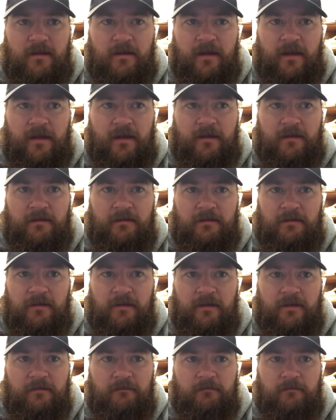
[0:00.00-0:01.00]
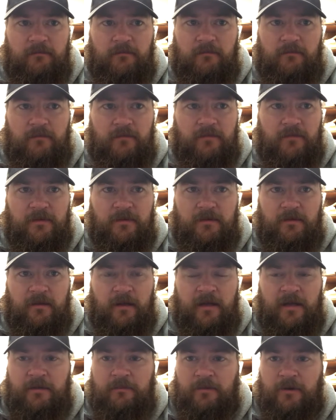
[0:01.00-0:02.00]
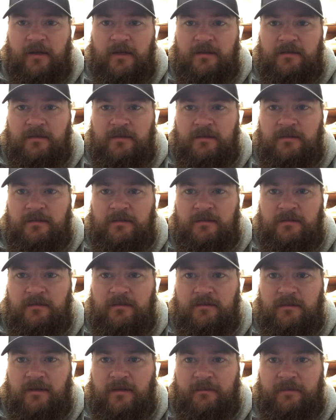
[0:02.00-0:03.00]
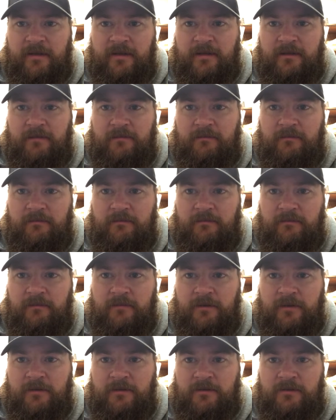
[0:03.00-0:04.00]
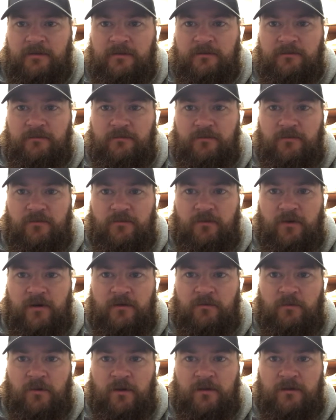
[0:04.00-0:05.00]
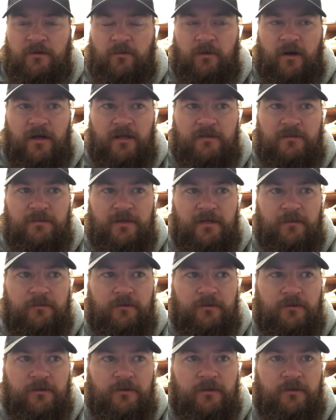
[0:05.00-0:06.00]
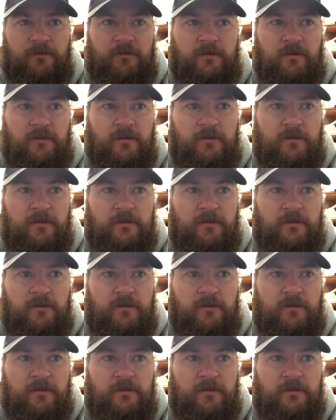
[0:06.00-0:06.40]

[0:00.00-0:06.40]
and leg presses, I mean, there's a fun one to watch people do.